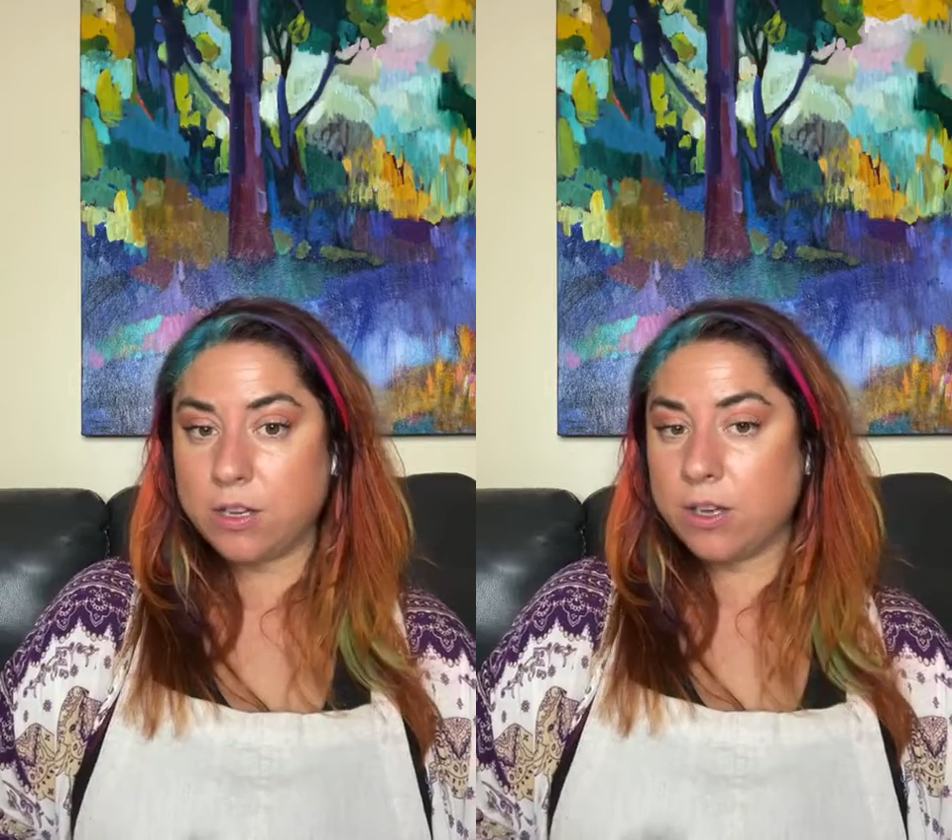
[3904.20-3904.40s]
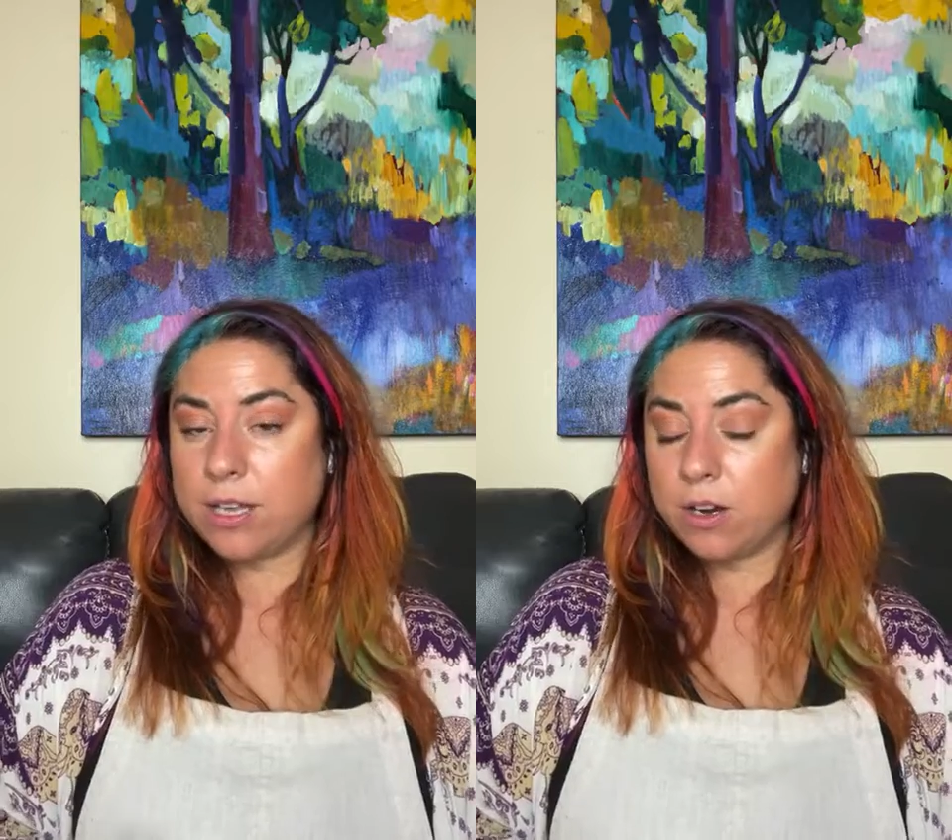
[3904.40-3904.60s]

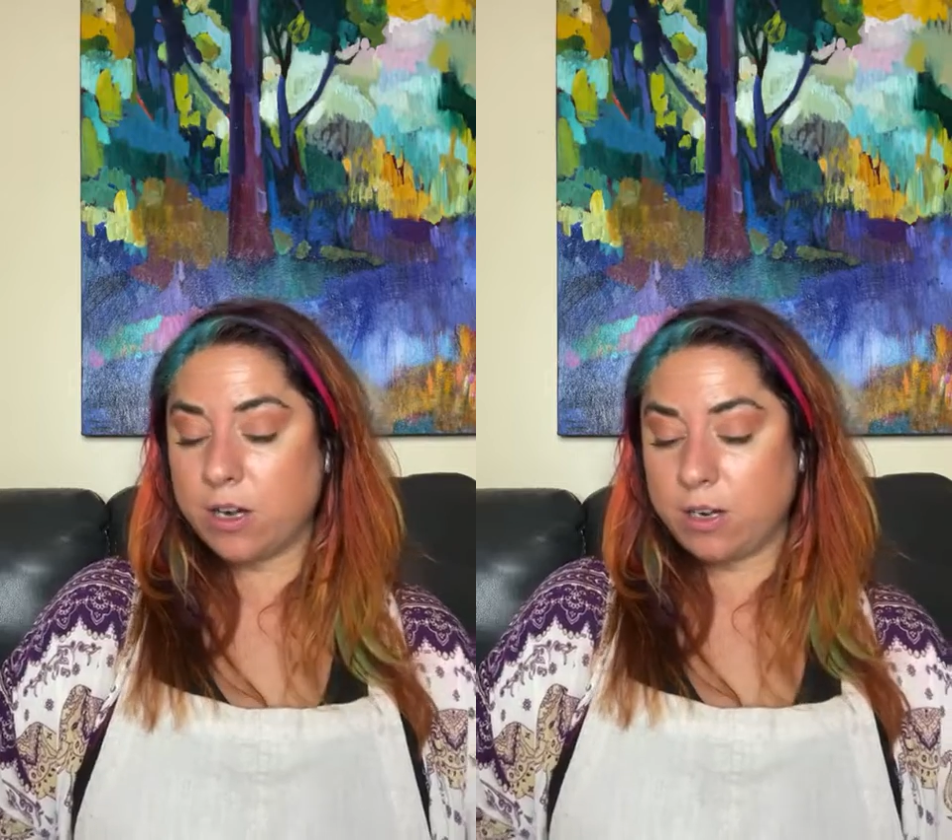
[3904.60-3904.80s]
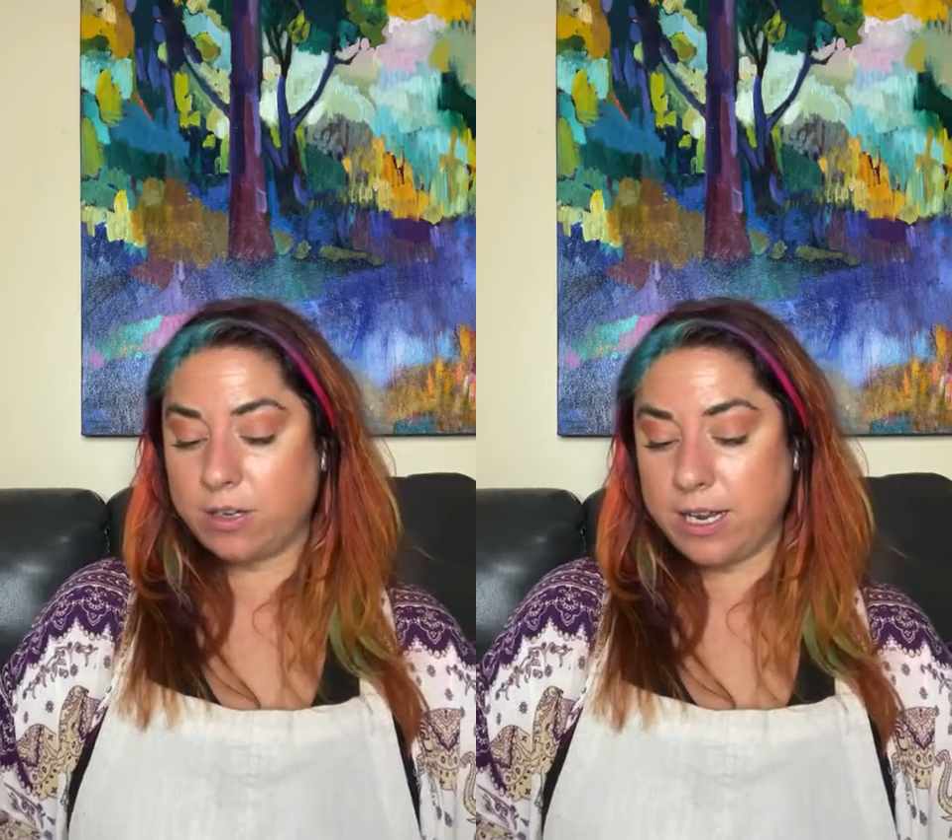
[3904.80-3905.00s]
like you like
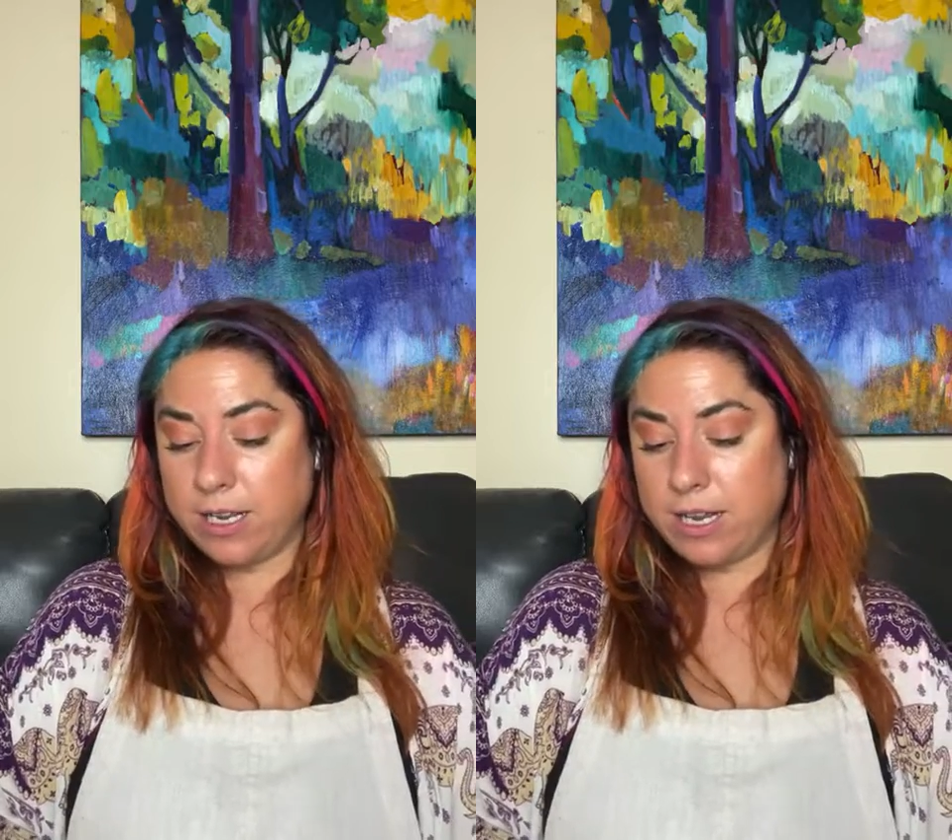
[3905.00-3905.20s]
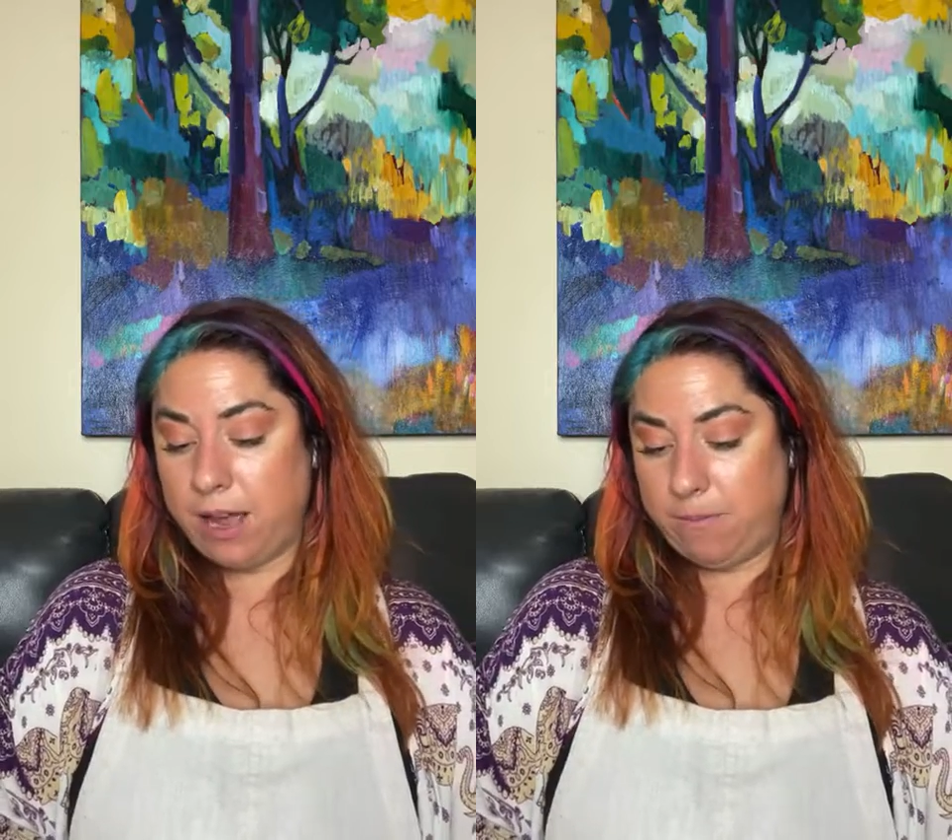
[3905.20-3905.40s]
are
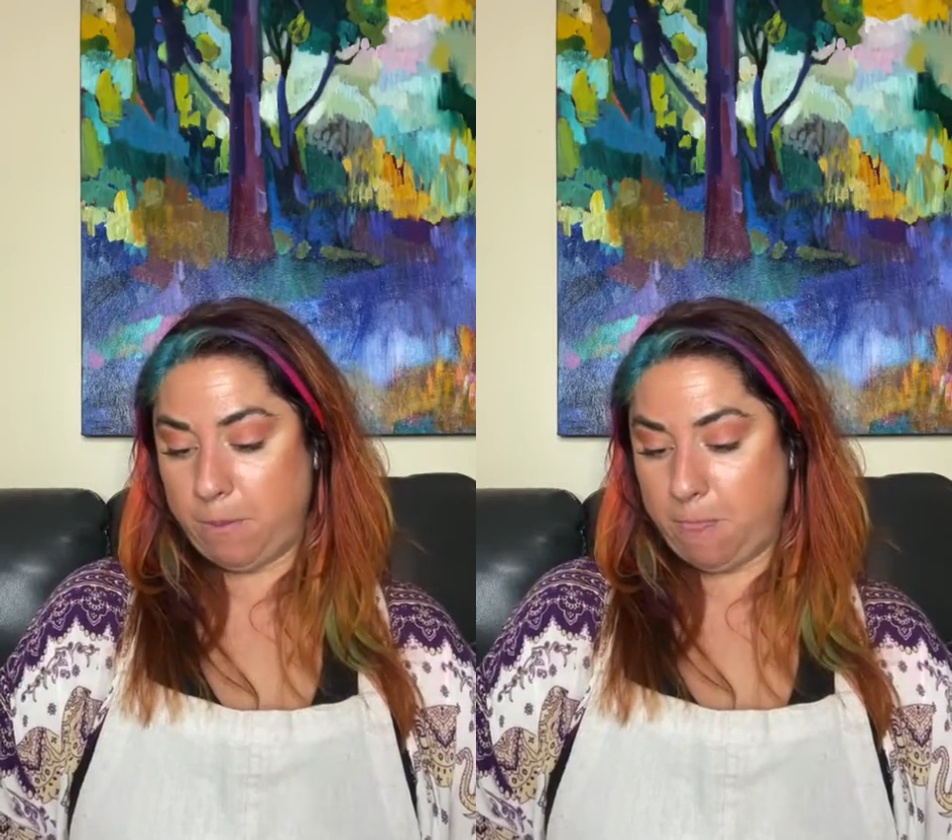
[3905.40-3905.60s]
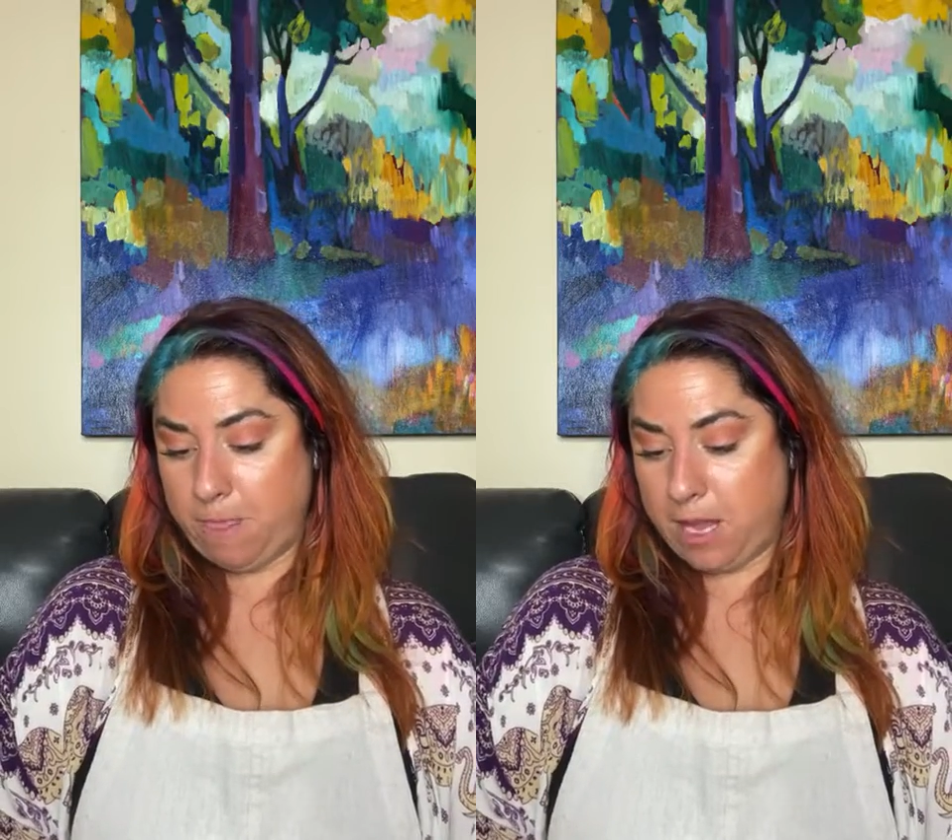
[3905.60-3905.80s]
like, yeah.
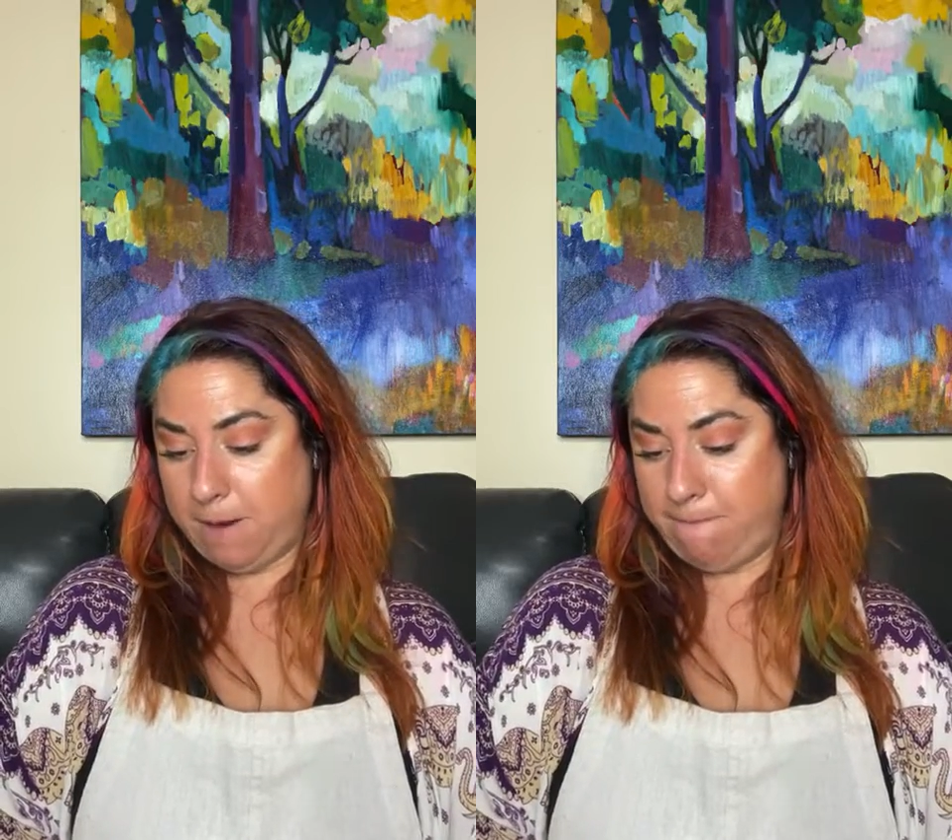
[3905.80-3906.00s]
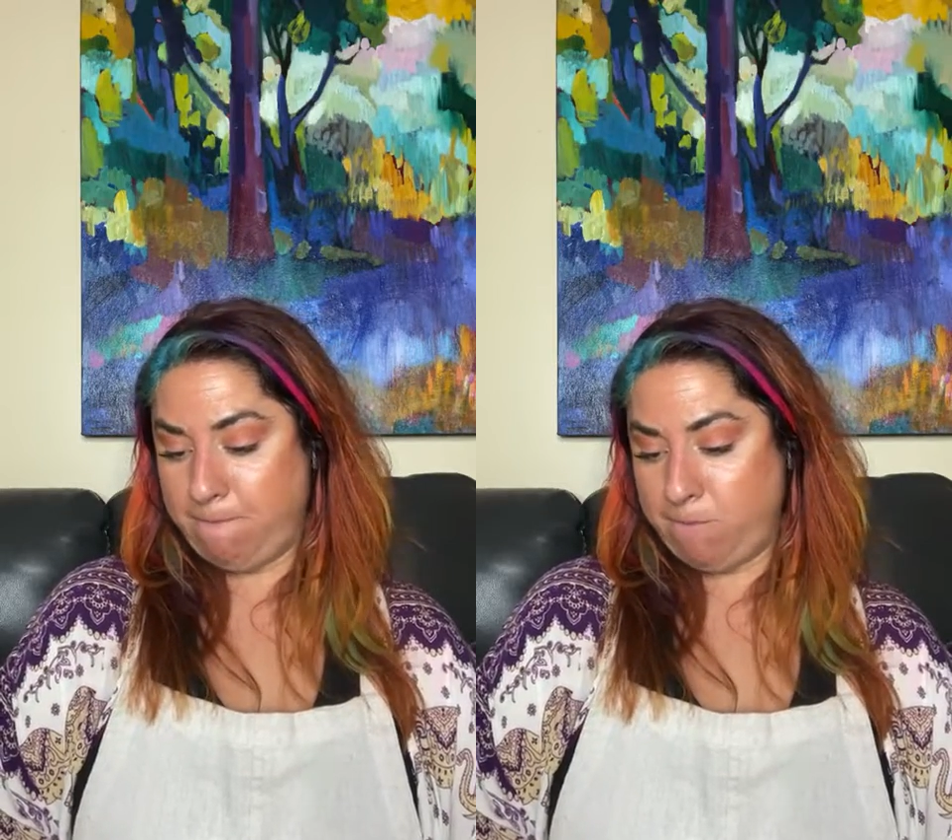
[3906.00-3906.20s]

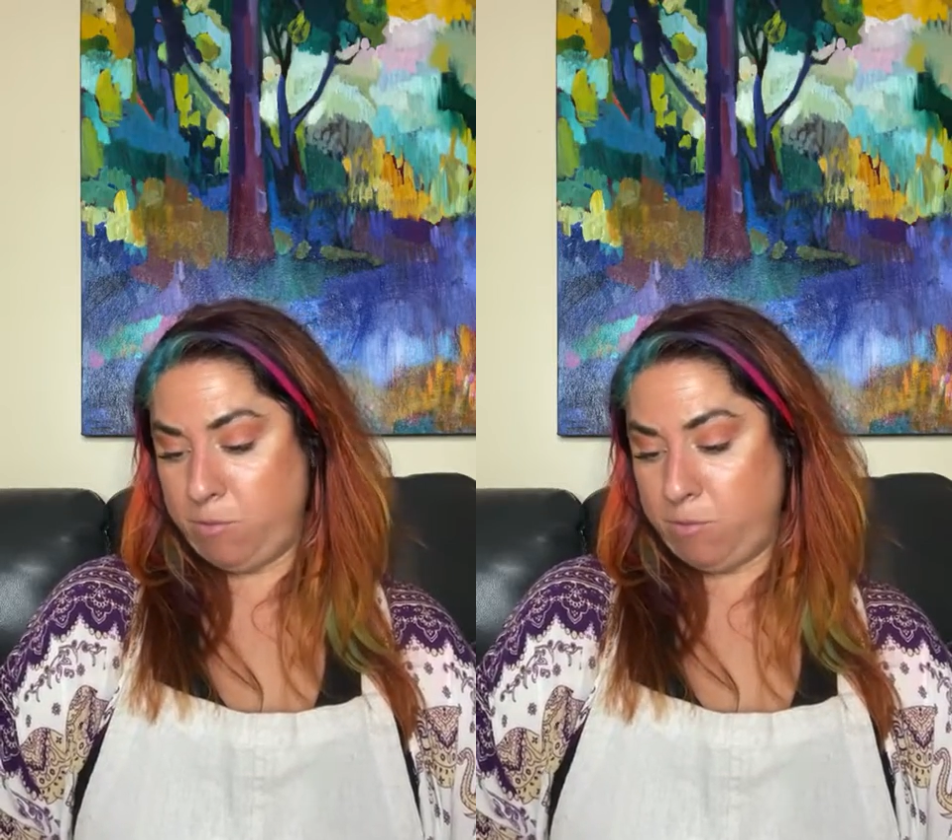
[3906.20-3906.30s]
Okay.